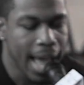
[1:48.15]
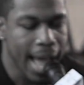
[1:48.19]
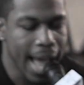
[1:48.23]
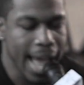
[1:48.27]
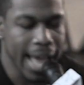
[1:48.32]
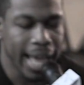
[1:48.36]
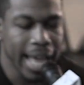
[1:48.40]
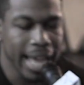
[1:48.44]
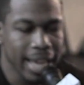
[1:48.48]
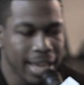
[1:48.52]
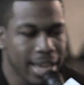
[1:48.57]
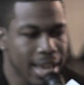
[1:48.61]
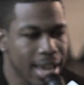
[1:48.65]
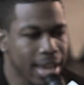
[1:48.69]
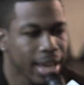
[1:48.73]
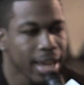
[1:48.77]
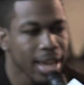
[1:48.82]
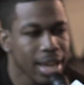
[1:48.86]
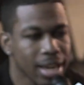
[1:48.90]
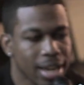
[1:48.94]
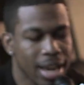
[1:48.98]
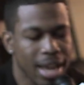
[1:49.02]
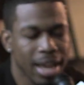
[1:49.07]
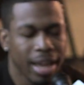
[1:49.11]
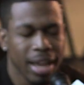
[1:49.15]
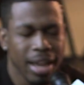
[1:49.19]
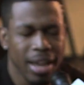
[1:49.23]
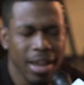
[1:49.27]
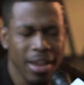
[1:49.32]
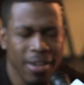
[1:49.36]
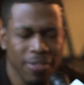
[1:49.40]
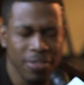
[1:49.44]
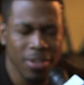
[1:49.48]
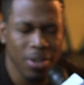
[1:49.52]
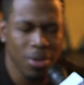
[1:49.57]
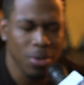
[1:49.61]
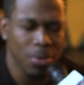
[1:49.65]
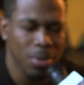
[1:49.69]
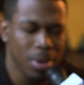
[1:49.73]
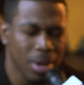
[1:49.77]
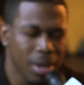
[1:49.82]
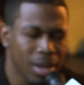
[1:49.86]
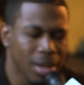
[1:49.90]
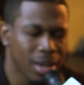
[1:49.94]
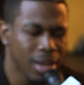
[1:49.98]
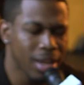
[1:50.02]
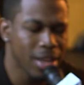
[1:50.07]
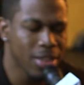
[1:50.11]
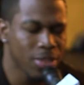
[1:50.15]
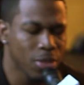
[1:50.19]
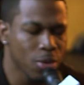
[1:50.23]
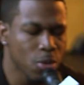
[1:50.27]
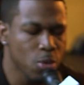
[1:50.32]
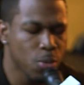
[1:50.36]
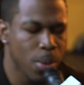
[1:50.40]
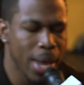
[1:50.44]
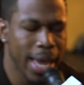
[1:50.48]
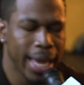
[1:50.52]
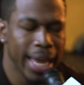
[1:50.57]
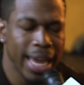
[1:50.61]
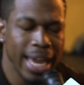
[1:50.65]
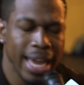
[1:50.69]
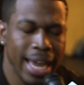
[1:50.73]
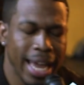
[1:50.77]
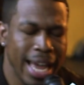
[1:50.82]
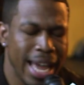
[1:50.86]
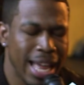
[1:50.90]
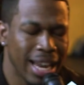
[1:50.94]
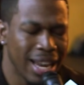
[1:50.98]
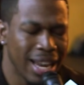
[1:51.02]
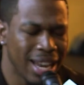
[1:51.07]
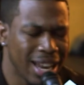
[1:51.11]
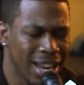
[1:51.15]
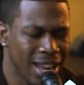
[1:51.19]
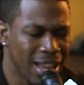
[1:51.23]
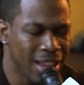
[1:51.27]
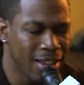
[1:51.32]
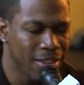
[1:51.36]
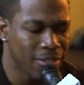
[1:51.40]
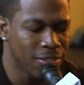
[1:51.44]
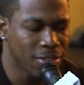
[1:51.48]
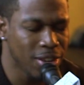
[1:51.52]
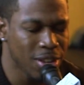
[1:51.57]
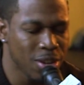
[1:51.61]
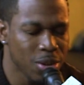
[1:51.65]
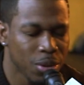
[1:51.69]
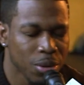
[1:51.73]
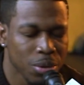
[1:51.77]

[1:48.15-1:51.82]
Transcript: I can't love no one the way I loved you.